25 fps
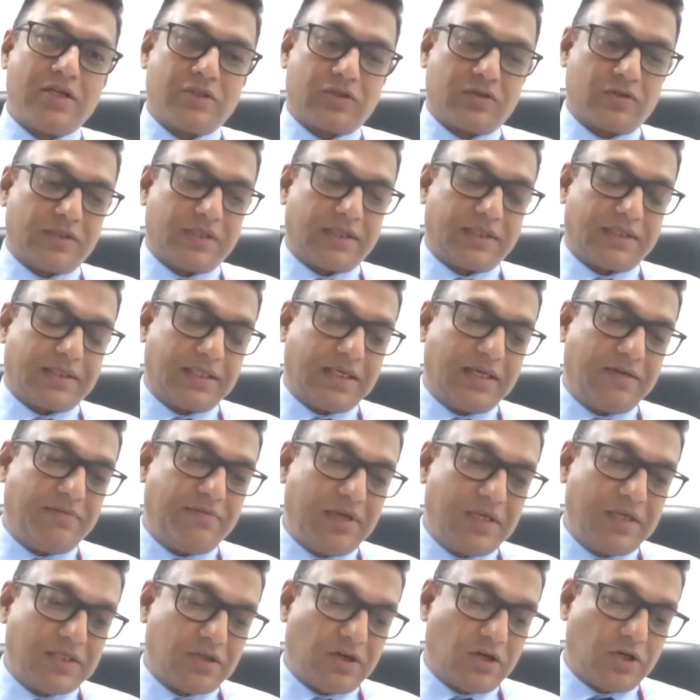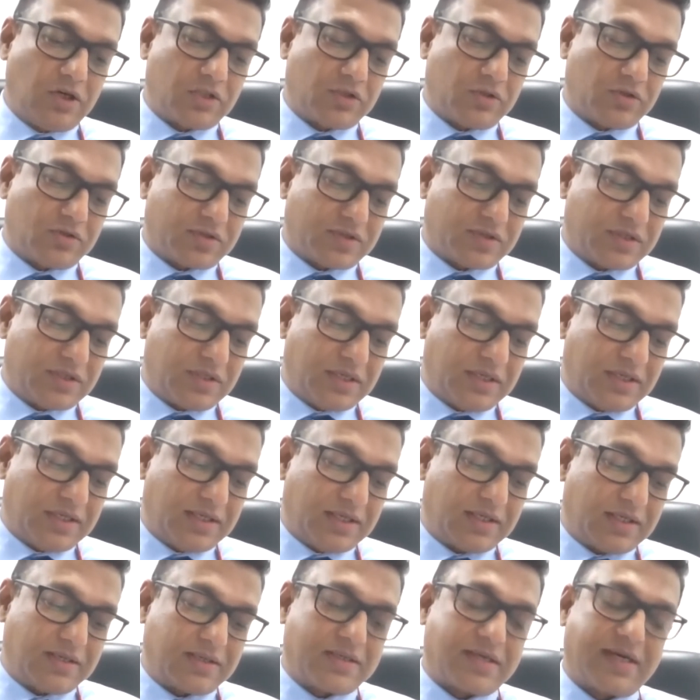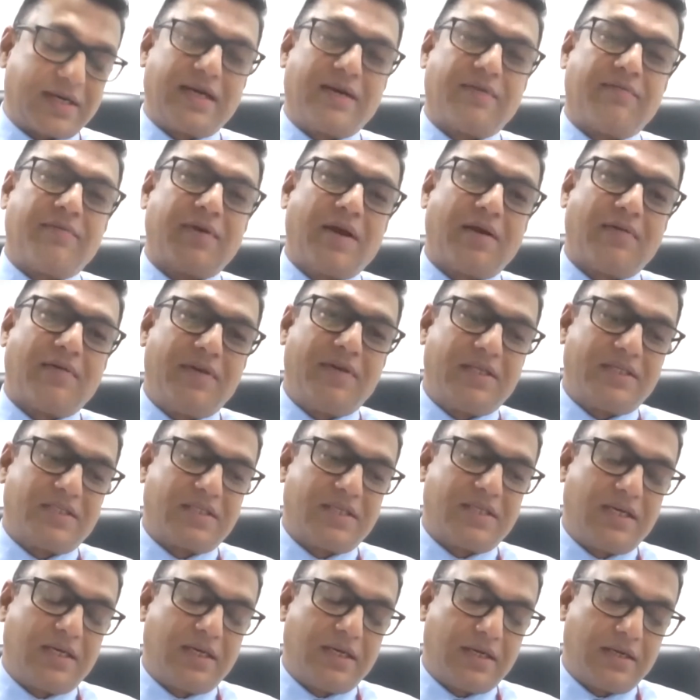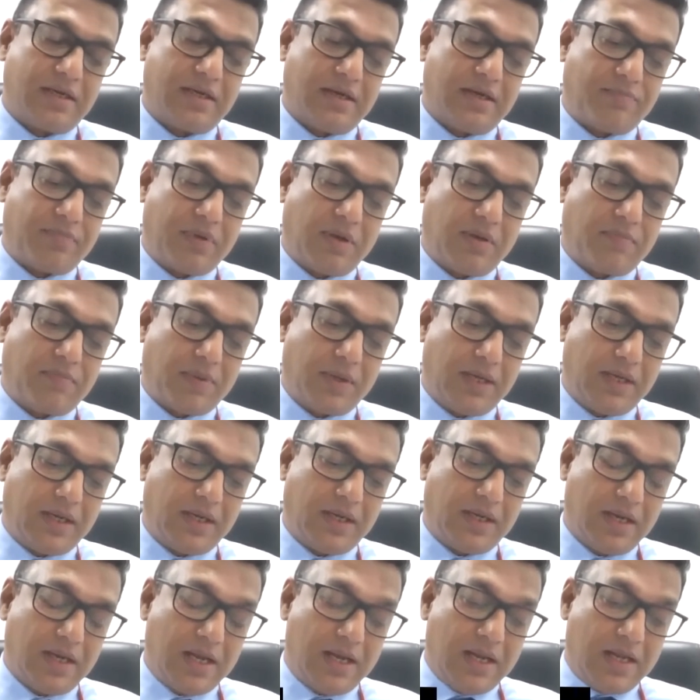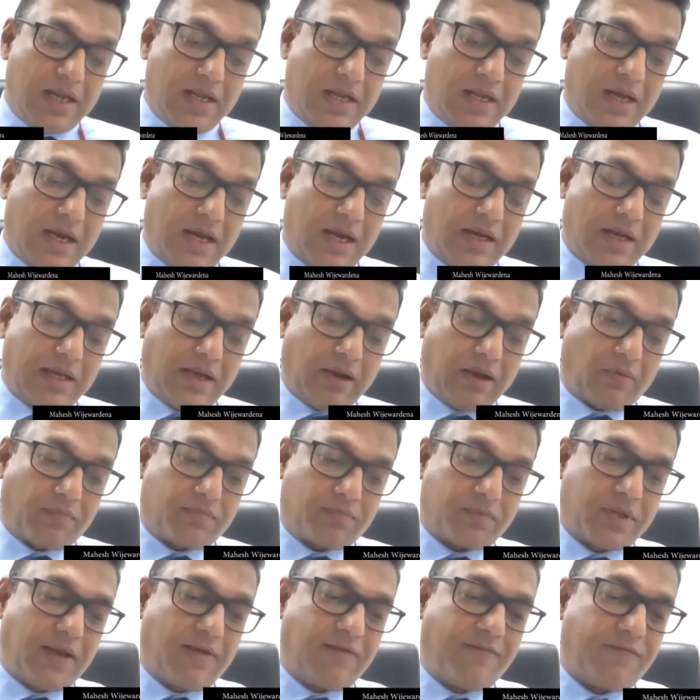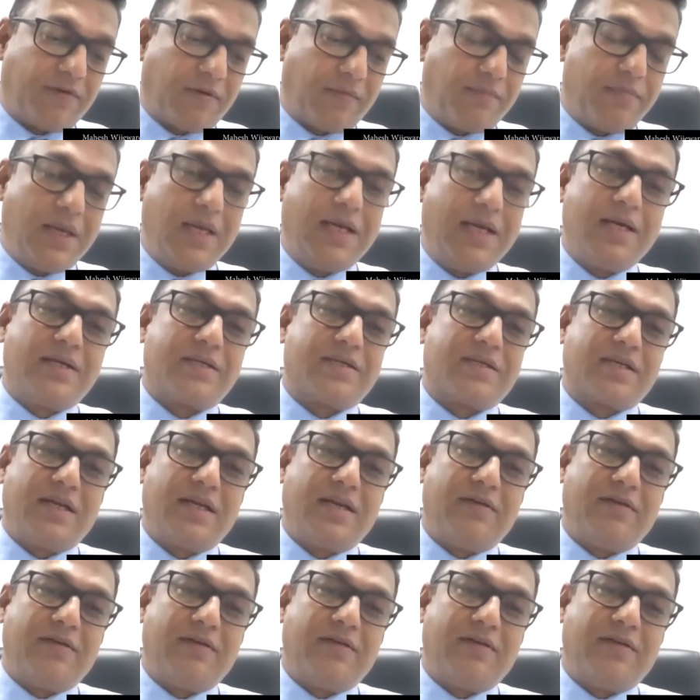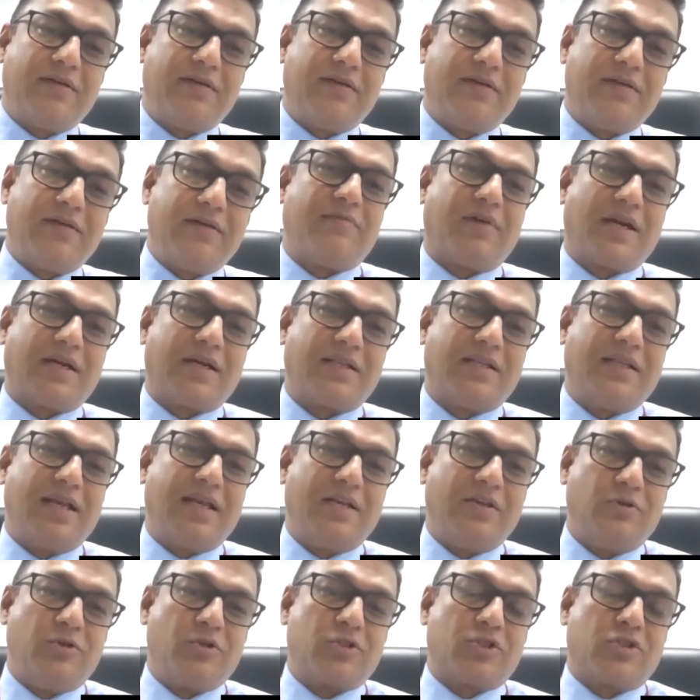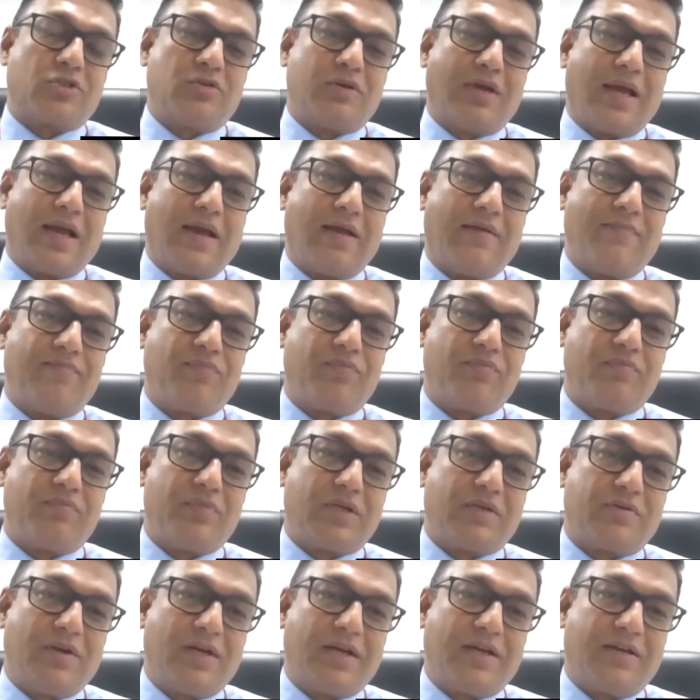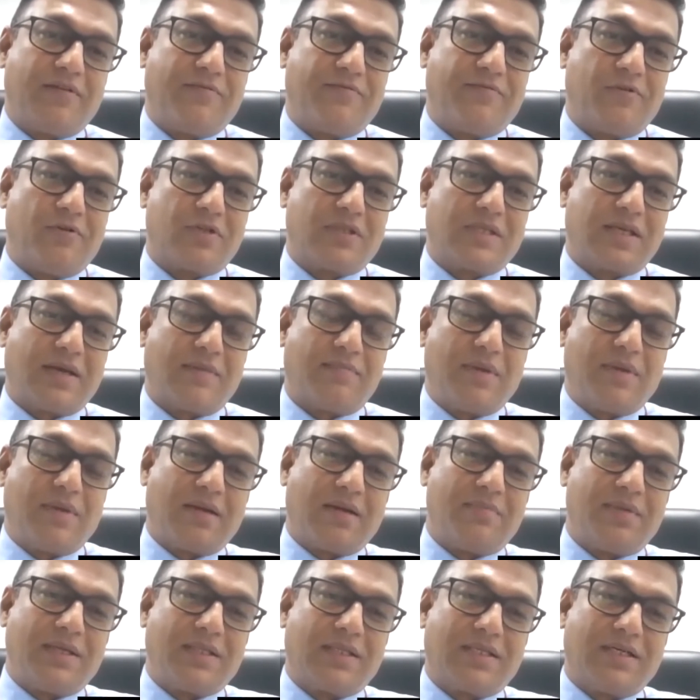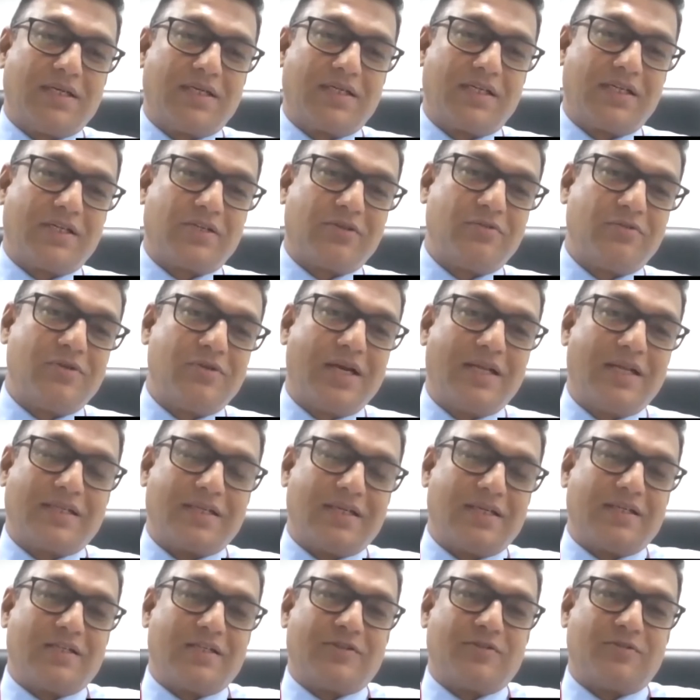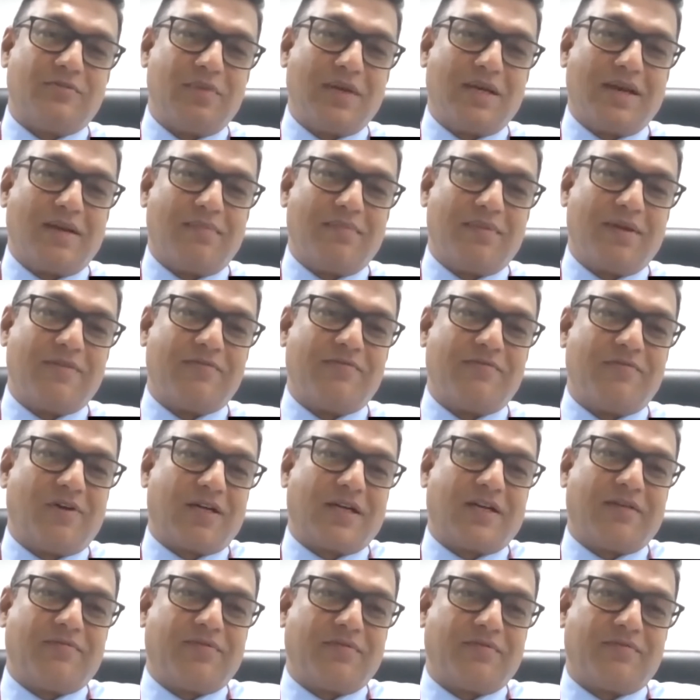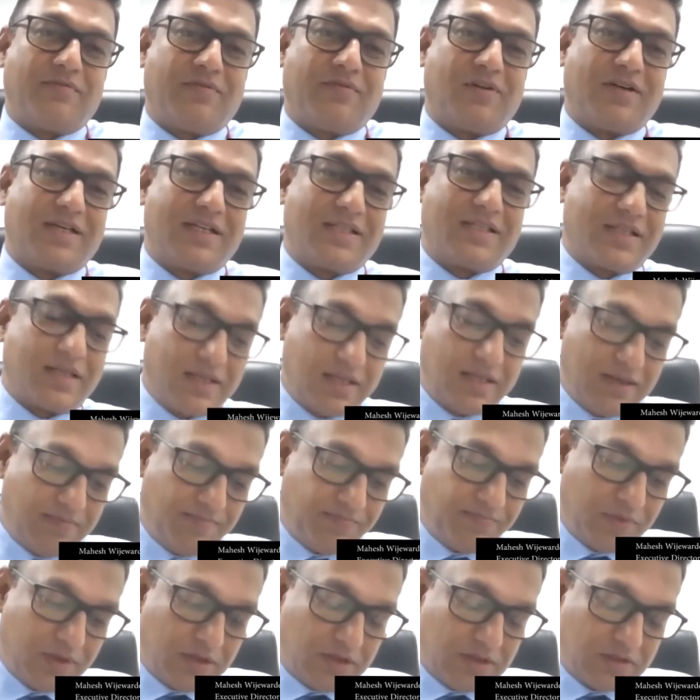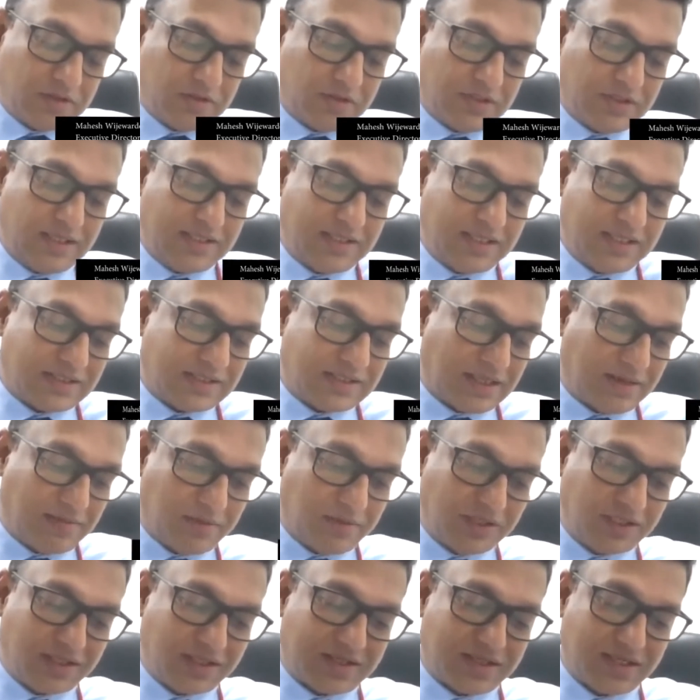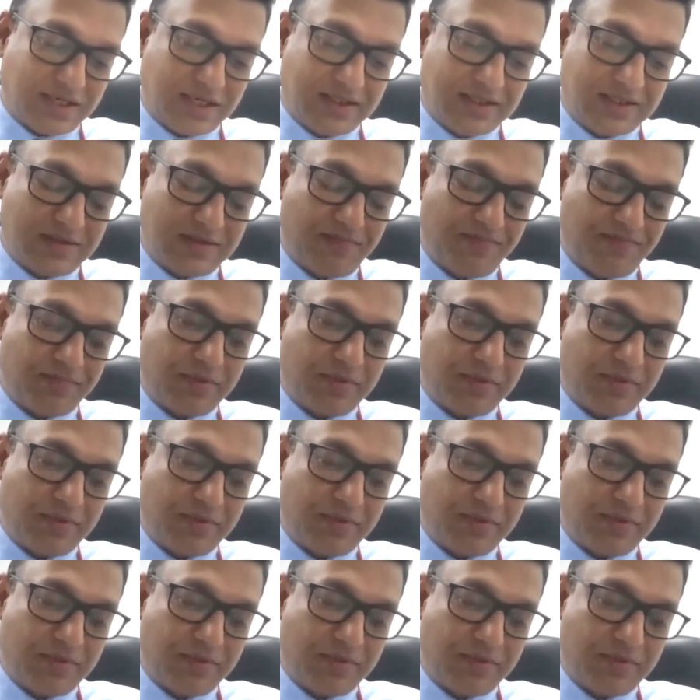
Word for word: So the TV is also uh, a trend where we see people are opting for bigger TVs than what they used to have 24s are becoming 32 and 32 becoming 40, 43. So these are some of the trends.